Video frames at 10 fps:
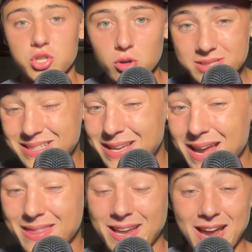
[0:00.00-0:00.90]
showed
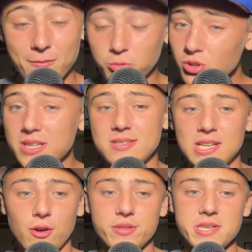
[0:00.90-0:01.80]
today that I've really seen all